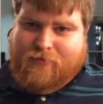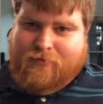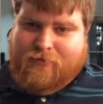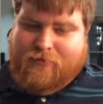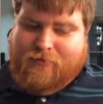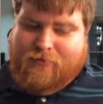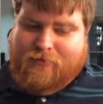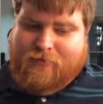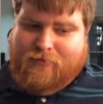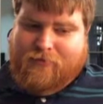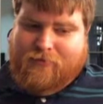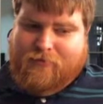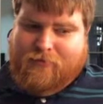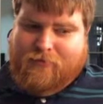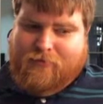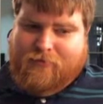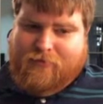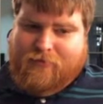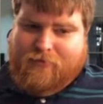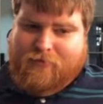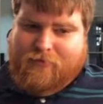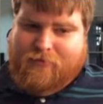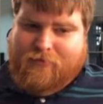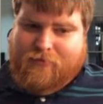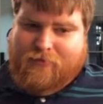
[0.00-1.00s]

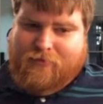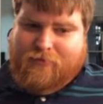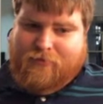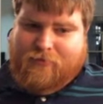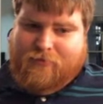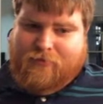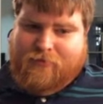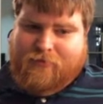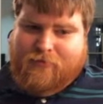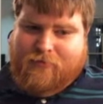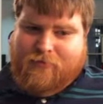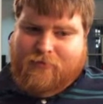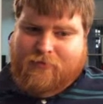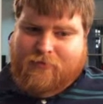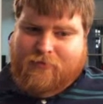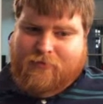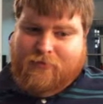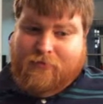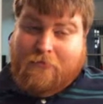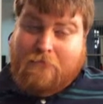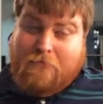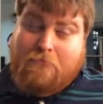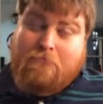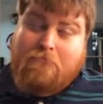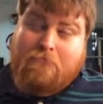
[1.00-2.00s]

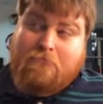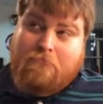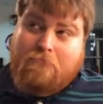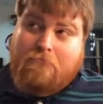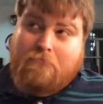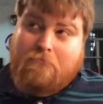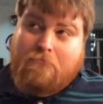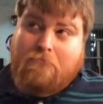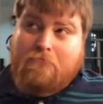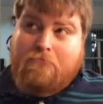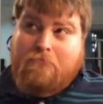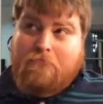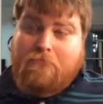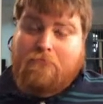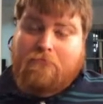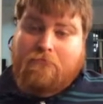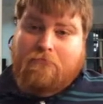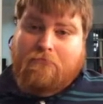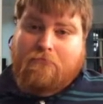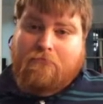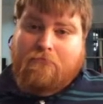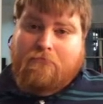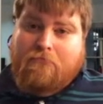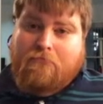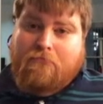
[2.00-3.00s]

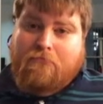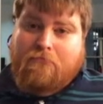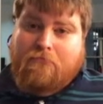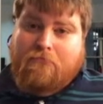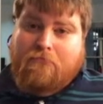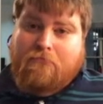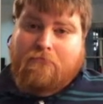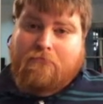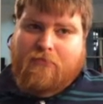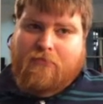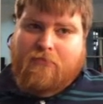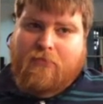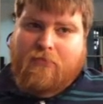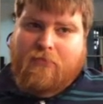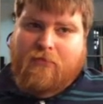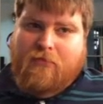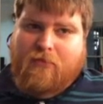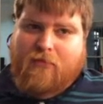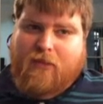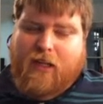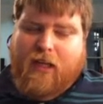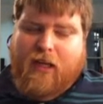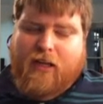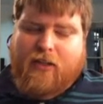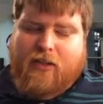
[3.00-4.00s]

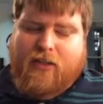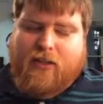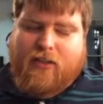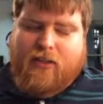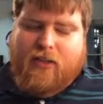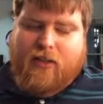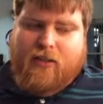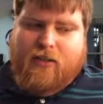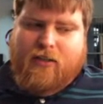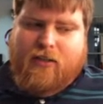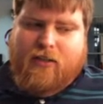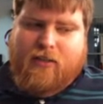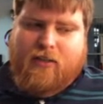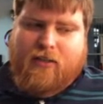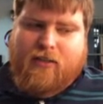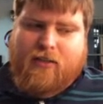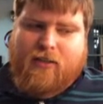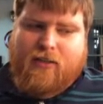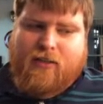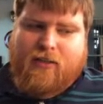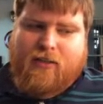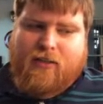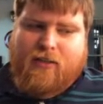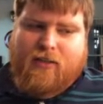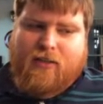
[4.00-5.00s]

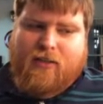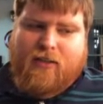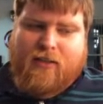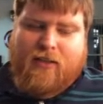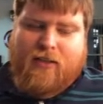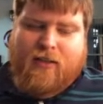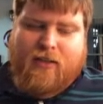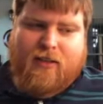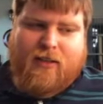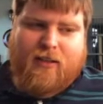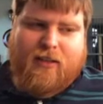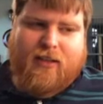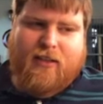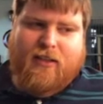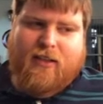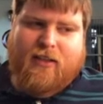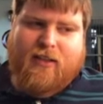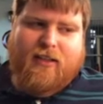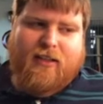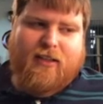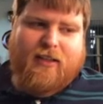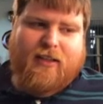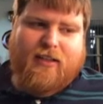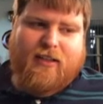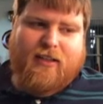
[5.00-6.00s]

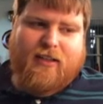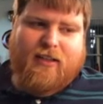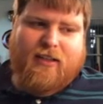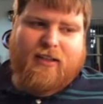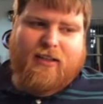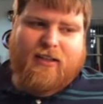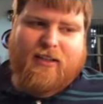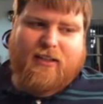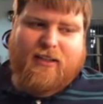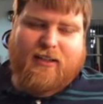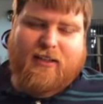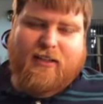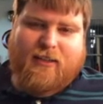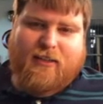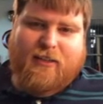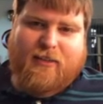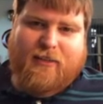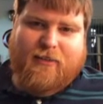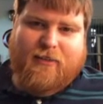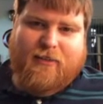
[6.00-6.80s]
(silent)